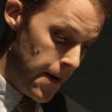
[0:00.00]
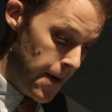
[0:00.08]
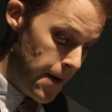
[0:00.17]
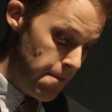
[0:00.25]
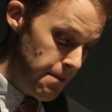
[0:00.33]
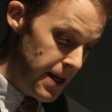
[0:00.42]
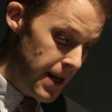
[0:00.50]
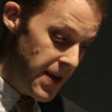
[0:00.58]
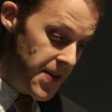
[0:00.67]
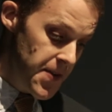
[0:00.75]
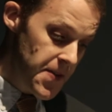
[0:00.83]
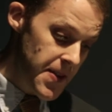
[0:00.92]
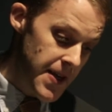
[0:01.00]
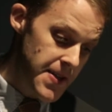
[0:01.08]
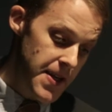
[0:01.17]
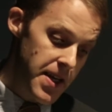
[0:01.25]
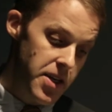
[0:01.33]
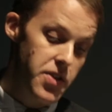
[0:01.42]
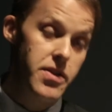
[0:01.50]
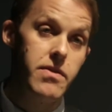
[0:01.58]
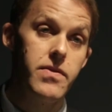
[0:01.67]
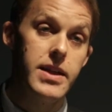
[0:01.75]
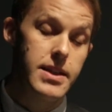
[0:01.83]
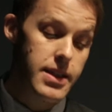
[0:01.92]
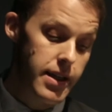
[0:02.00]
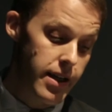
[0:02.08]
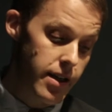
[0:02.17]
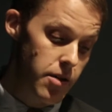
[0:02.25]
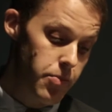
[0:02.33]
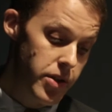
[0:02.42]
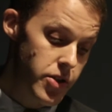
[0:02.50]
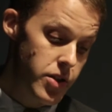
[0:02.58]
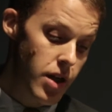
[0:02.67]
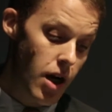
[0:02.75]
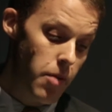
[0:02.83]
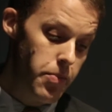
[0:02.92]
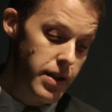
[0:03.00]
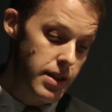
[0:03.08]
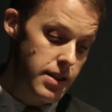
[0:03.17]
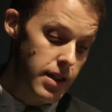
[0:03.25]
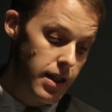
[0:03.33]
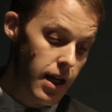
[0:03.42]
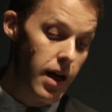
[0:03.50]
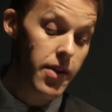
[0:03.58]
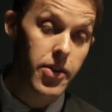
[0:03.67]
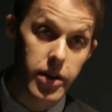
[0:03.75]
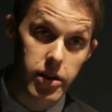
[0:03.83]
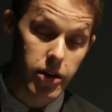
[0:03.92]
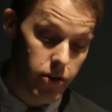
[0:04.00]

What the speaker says: And I use that data to investigate a bunch of topics that I think are